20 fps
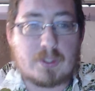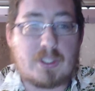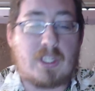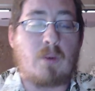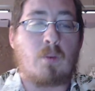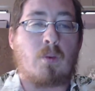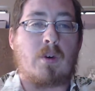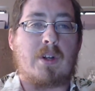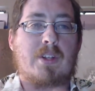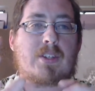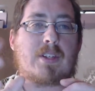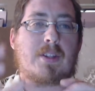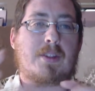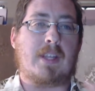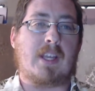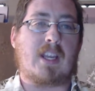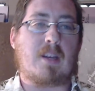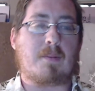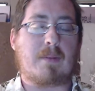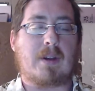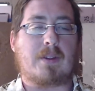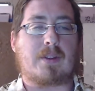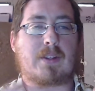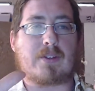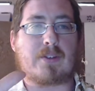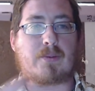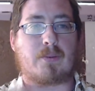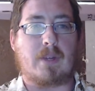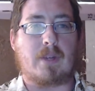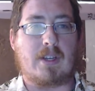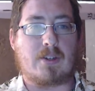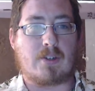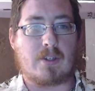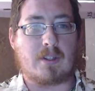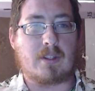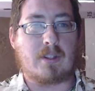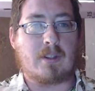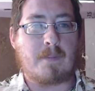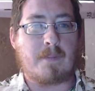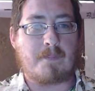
He wants to think about this region